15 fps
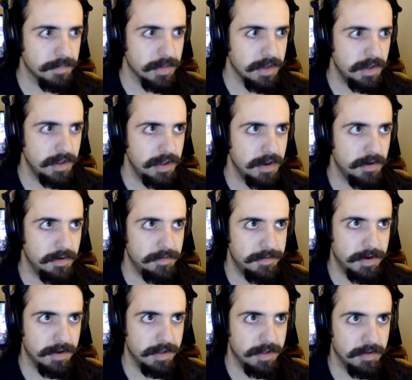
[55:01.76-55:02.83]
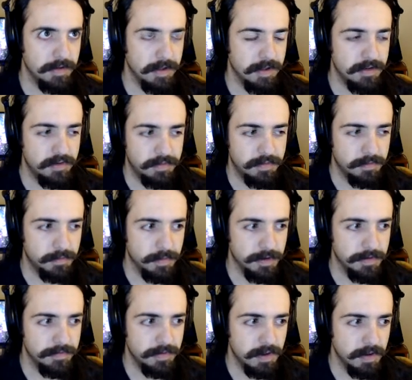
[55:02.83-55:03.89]
you know, a fairly religious
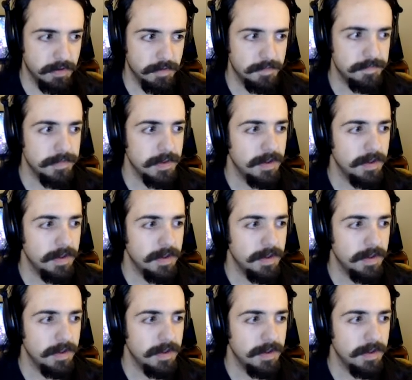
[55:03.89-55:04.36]
worldview.